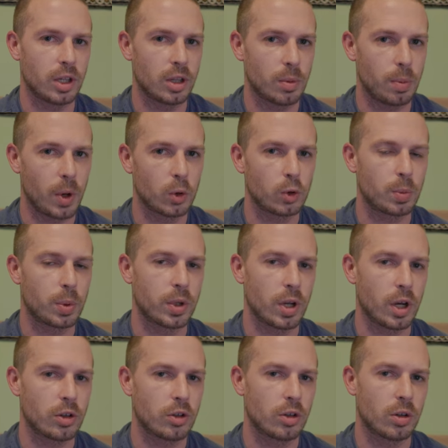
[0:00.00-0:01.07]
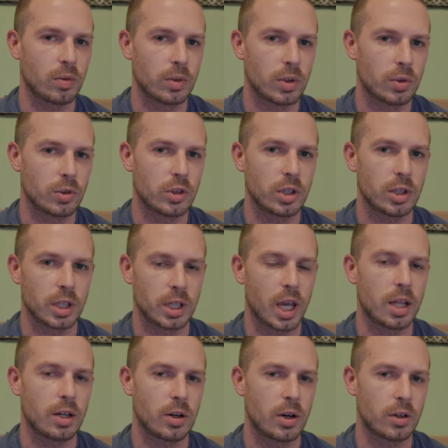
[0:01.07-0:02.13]
in the post-production of using the
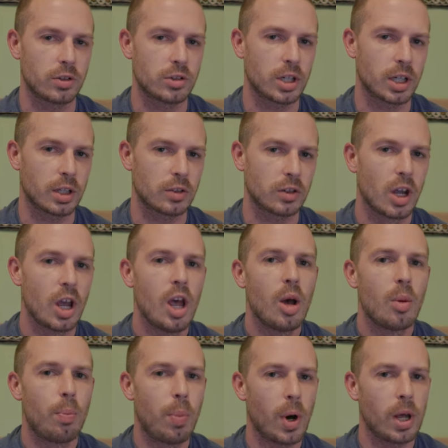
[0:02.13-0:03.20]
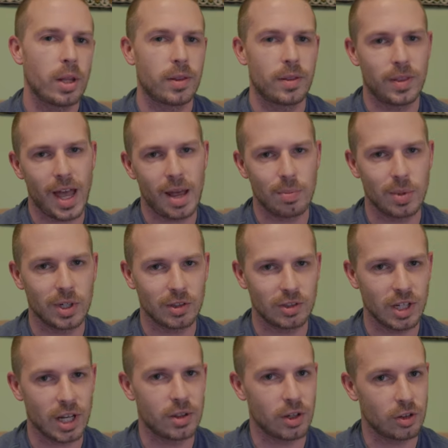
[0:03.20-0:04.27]
Canon R6, but that being
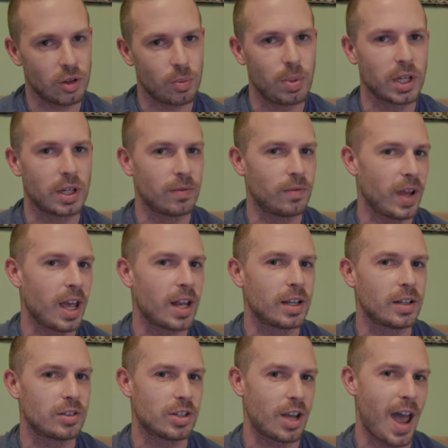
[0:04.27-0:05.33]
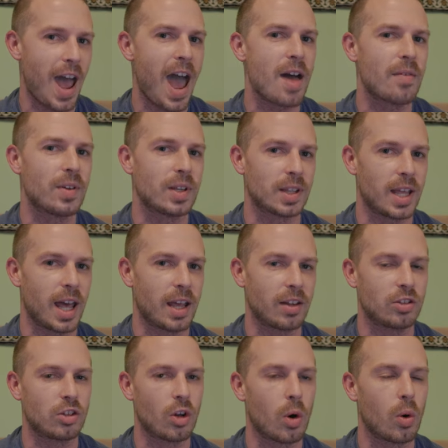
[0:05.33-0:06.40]
said, there's a big advantage to having that.
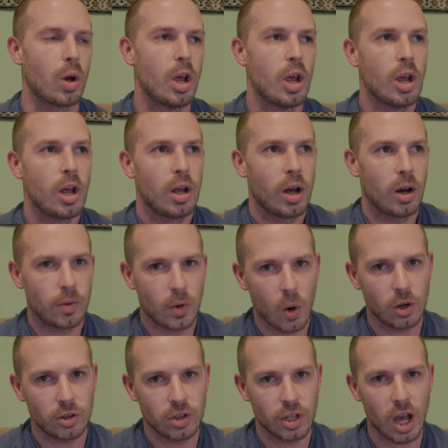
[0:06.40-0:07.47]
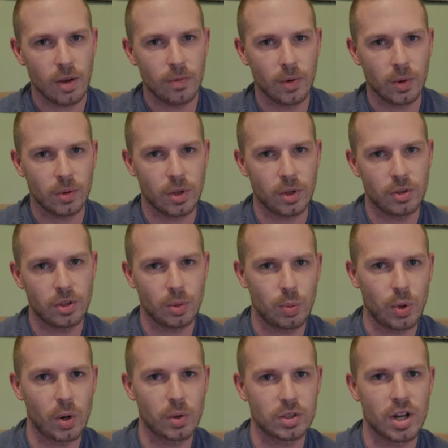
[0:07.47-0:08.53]
So of course, the iPhone 13
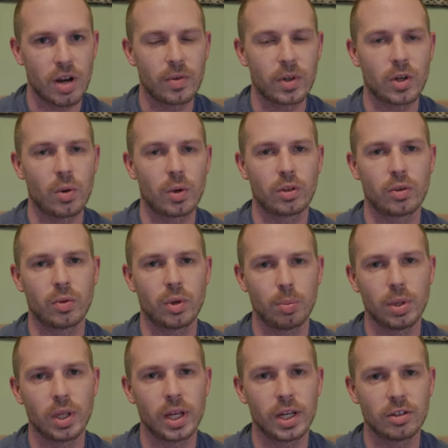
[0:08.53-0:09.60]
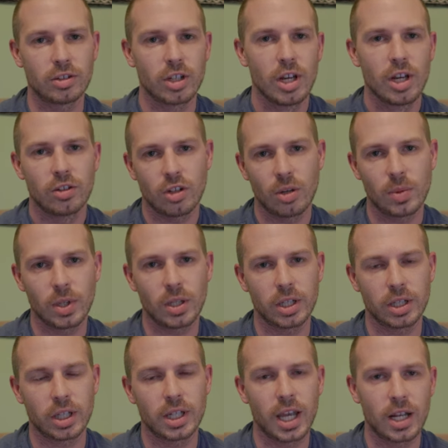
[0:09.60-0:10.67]
Pro is never going to replace something
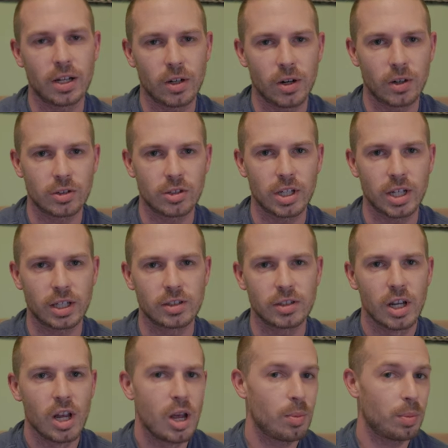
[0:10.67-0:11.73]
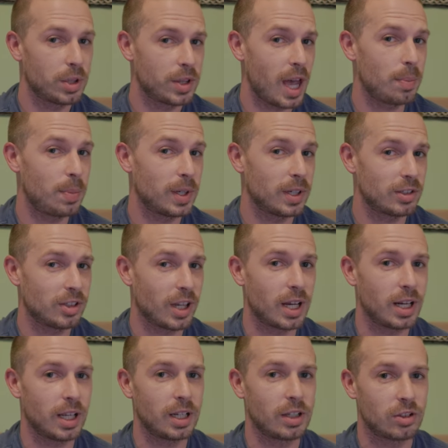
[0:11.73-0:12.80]
like a Canon R6. But that being said,
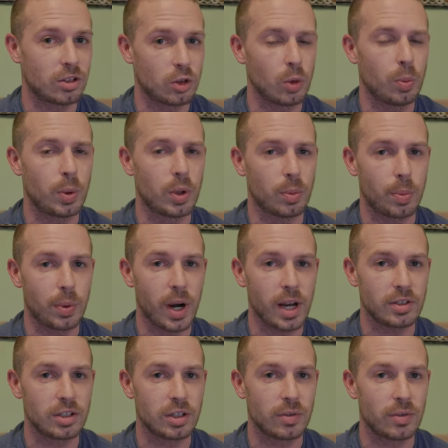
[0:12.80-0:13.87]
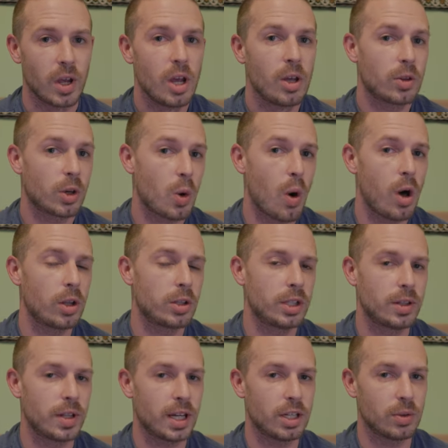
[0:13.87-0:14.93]
it is super impressive the
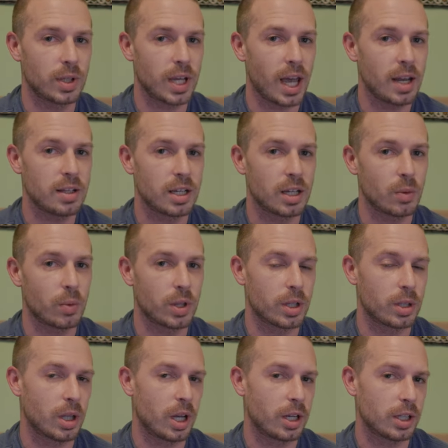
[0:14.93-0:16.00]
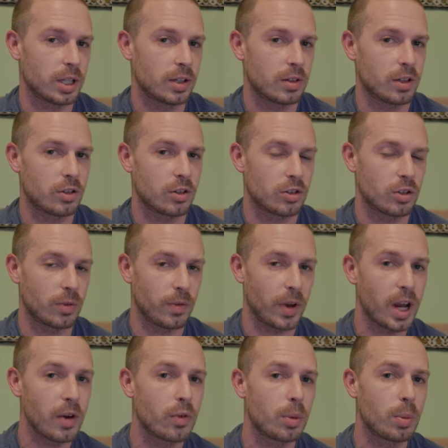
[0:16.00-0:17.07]
quality that you can get when the lighting conditions are
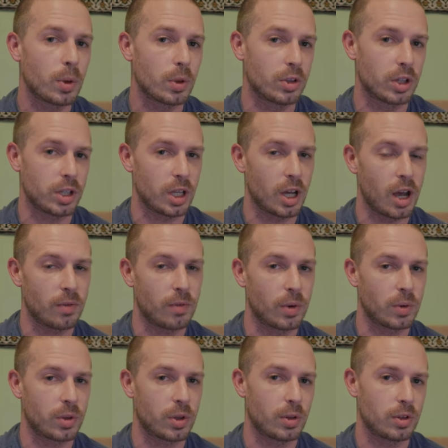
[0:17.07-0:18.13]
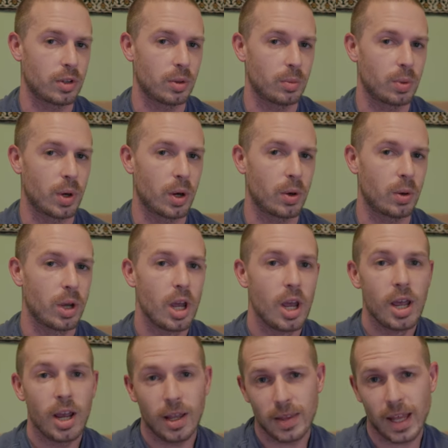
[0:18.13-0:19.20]
favorable to the iPhone 13 Pro,
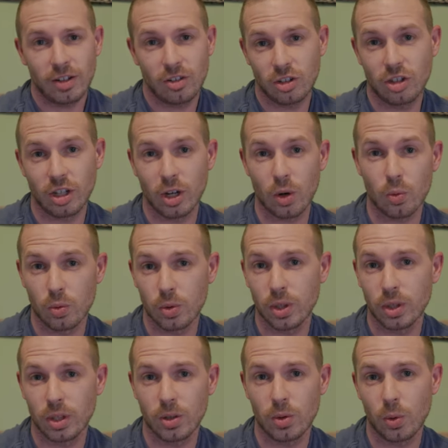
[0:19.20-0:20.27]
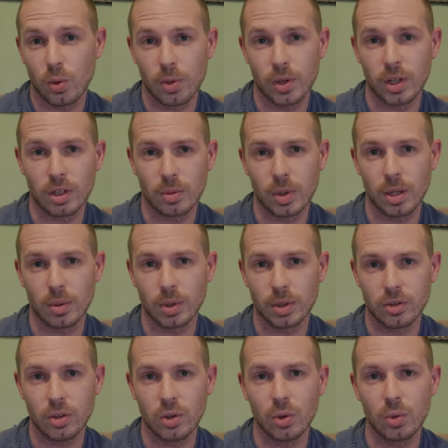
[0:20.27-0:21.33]
and that's just like a really cool thing to be able to
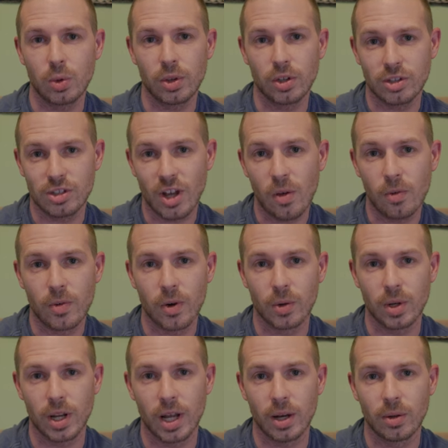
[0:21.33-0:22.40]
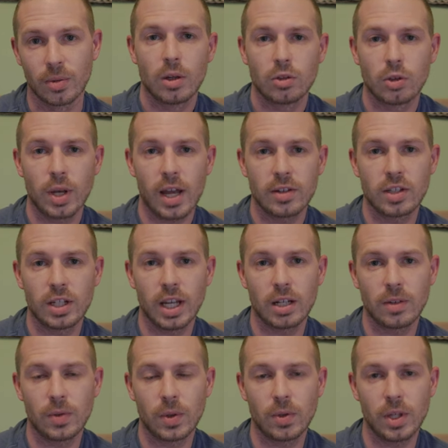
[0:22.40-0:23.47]
do with a cell phone now. So guys, again,
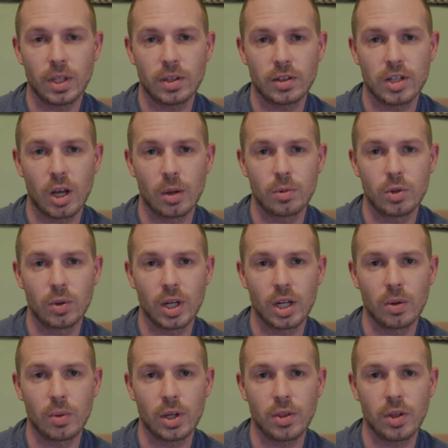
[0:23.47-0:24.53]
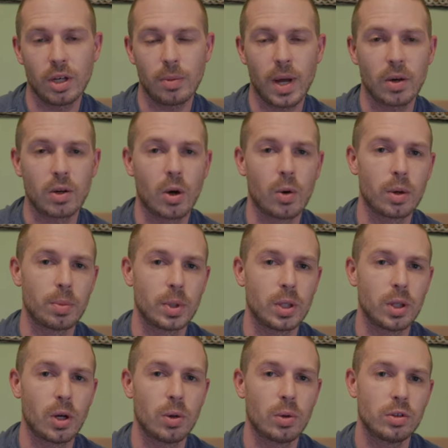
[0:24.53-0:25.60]
if you think this helped you in any way, think about going
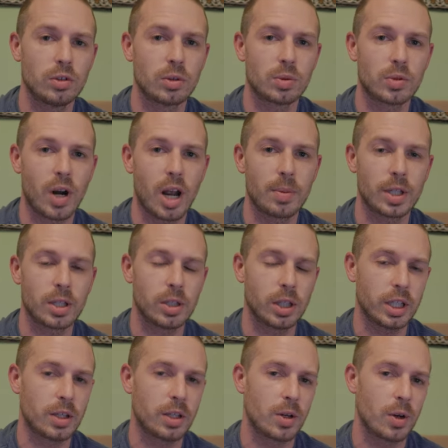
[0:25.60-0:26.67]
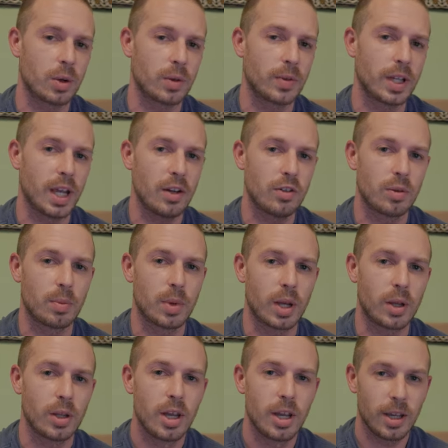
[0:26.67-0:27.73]
below, subscribing, clicking the notification
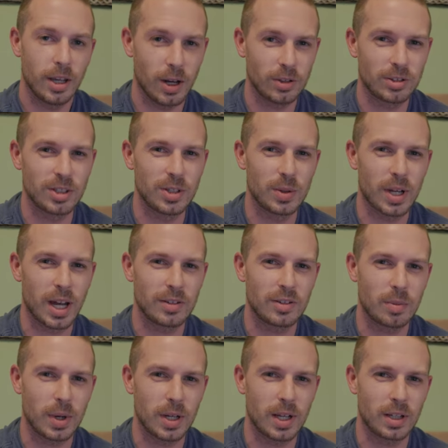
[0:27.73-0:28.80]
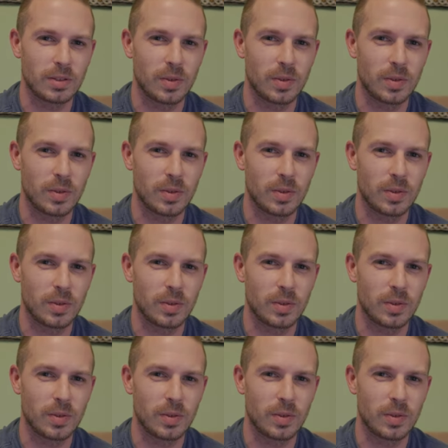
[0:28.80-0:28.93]
bell, and I'll see you guys on my next